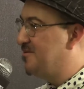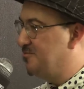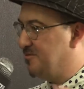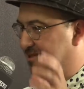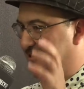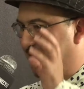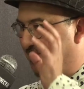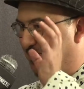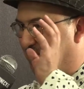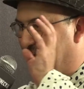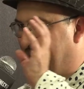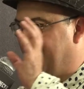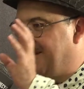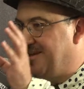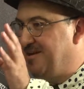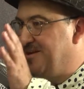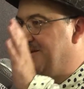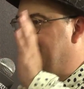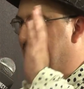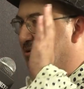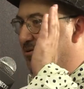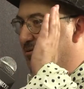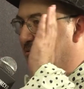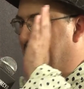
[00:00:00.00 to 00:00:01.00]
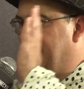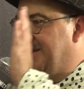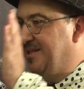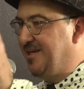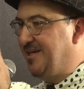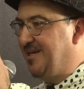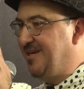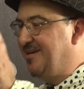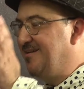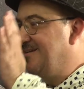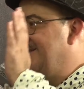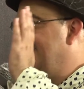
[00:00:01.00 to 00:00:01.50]
There is something
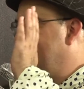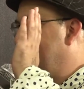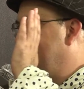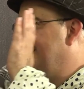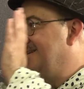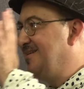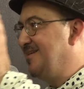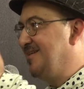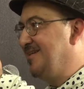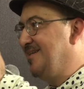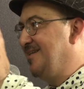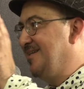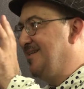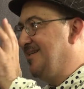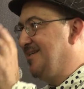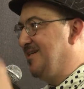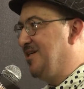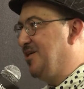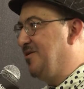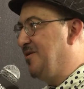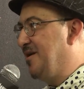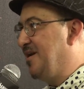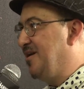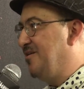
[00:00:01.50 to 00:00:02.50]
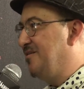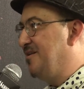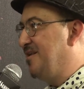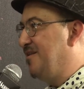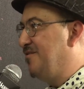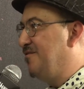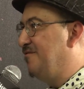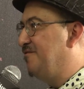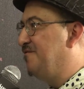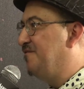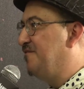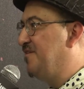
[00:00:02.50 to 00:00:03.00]
really going on
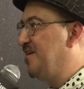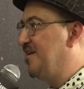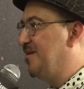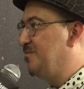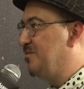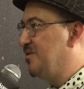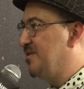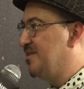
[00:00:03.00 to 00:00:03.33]
in the film.